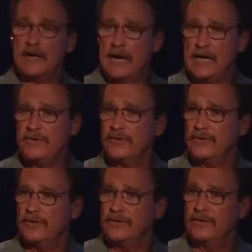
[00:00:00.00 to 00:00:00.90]

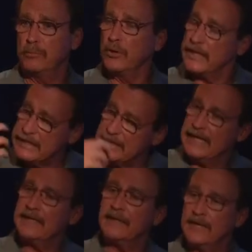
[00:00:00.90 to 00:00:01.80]
consciousness, to bring it
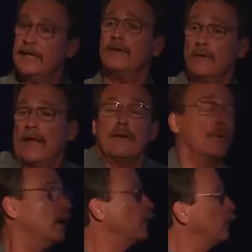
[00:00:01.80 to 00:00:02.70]
together here and now
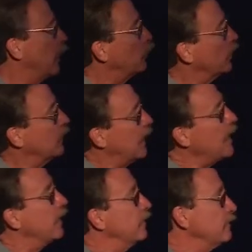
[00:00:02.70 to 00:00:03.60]
while we're alive.